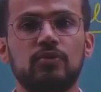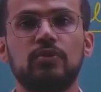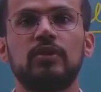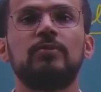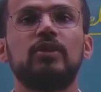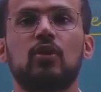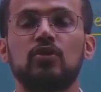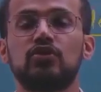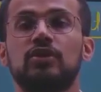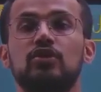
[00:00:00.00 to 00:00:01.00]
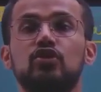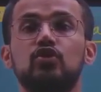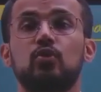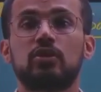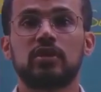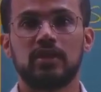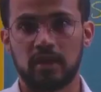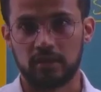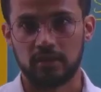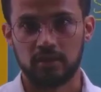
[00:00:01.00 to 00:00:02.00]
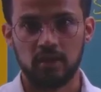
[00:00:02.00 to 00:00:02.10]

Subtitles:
we will be launching Shukrayaan.